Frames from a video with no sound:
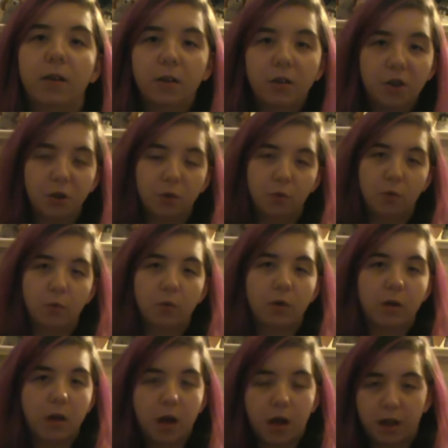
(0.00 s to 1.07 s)
two
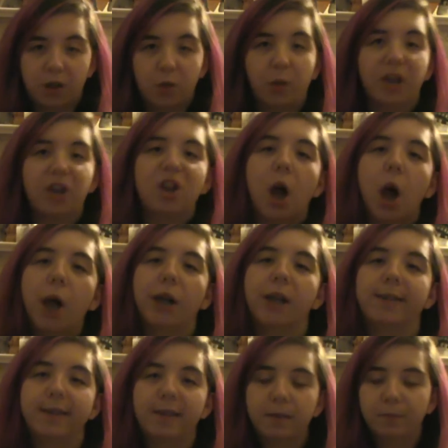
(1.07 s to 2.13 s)
twin
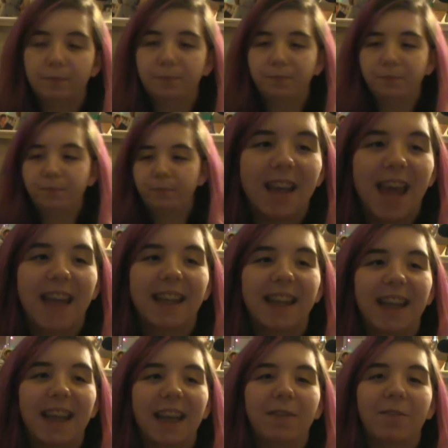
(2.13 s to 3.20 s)
daughters, and
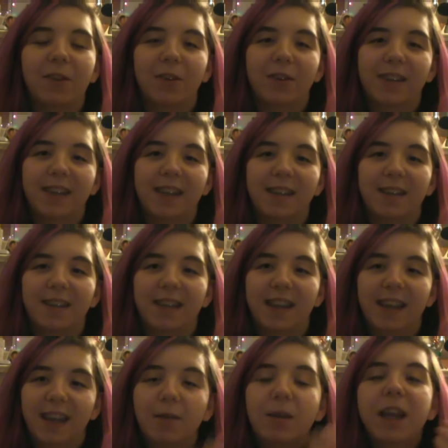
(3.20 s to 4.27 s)
he
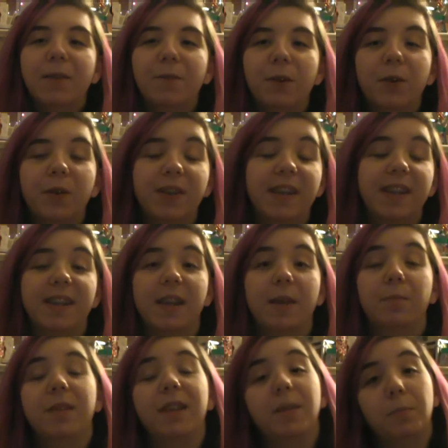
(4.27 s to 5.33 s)
influences
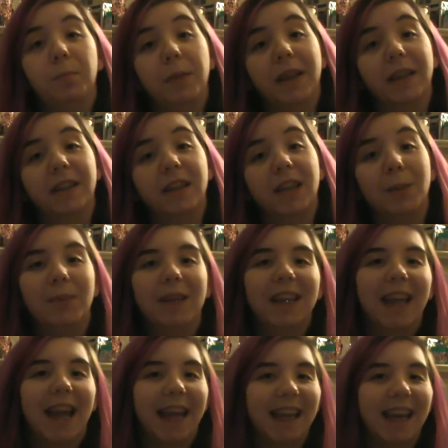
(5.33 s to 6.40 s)
him to be
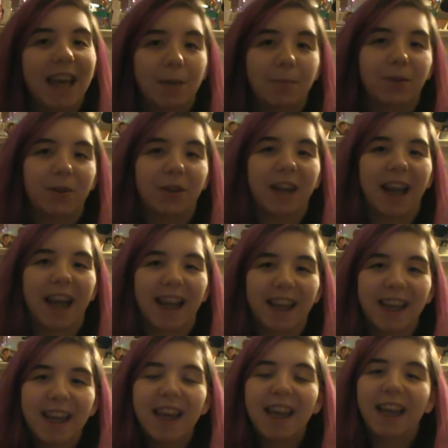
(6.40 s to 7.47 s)
like him, sort of like,
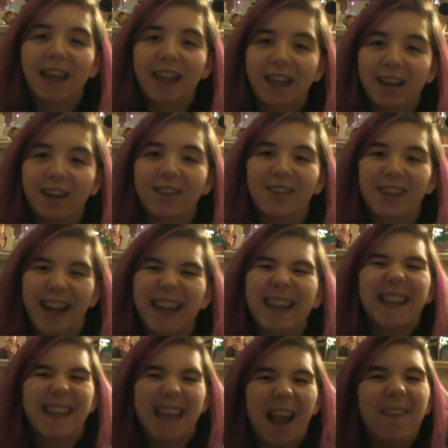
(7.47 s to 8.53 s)
you know, sort of like
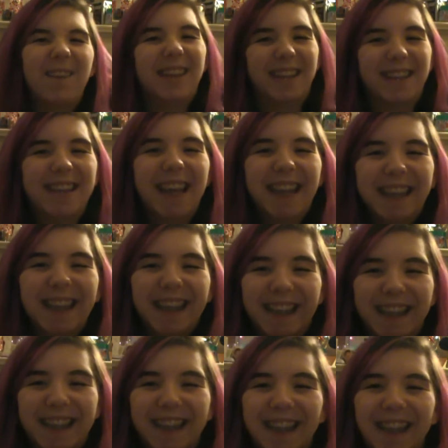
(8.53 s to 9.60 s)
get down with the
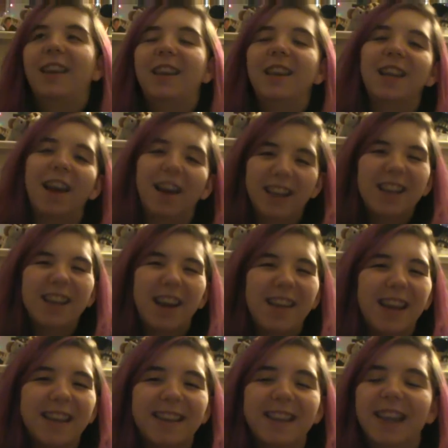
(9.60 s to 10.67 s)
sickness, you know
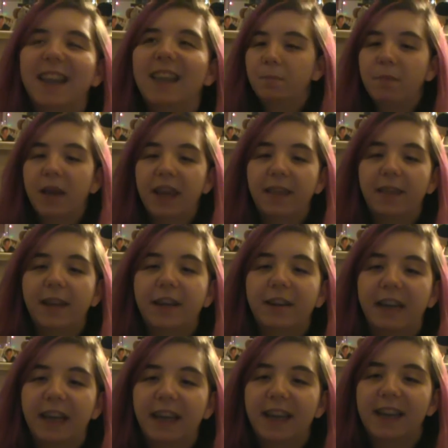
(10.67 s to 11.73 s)
that scene. My
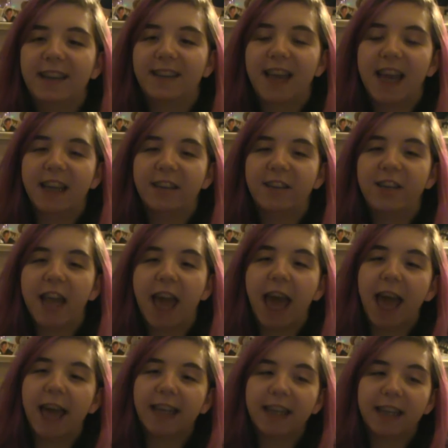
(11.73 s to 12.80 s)
theory is that
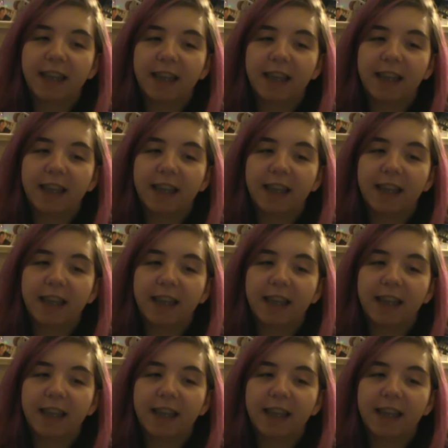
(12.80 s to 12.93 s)
Jack